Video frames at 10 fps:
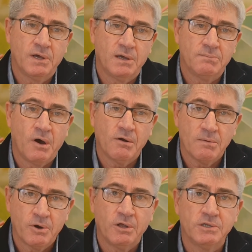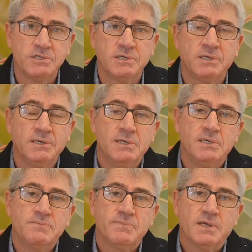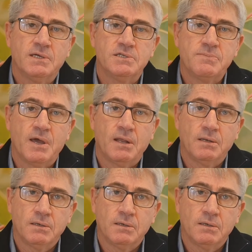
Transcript: microbiology, it's about